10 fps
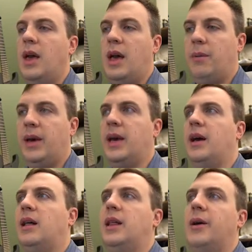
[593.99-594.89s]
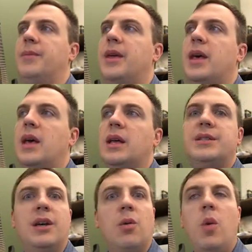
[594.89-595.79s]
And we get hello.
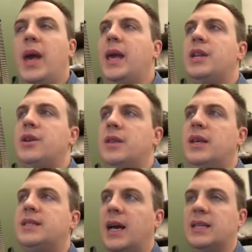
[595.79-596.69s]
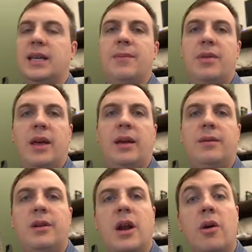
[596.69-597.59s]
And so we could do the exact same
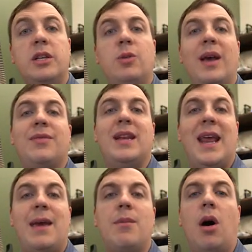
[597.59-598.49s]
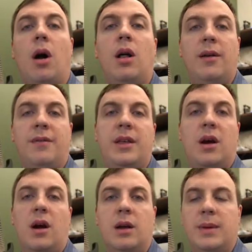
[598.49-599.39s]
thing. Notice we have to name all of the
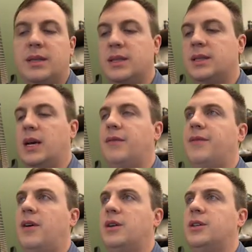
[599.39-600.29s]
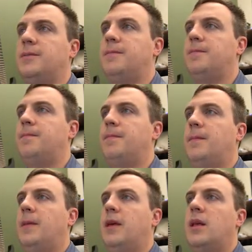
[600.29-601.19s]
arguments inside of a function.
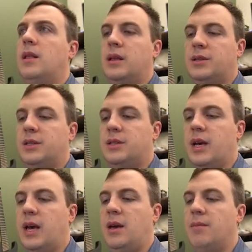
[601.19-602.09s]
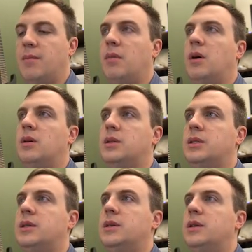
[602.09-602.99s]
Let's just say mult.